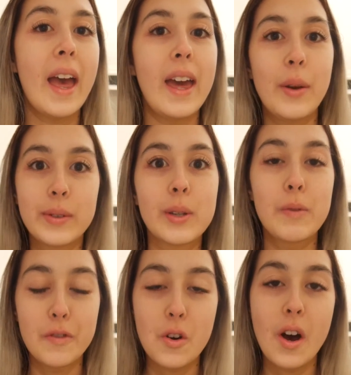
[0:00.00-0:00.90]
and also
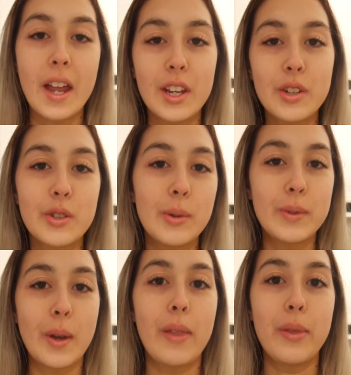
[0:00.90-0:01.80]
before I had a YouTube,
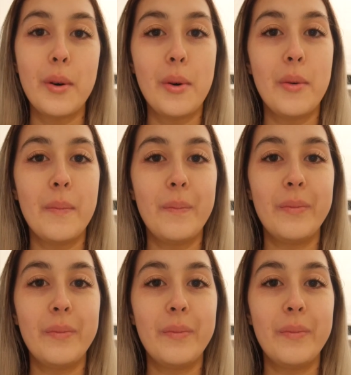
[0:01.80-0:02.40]
so I thought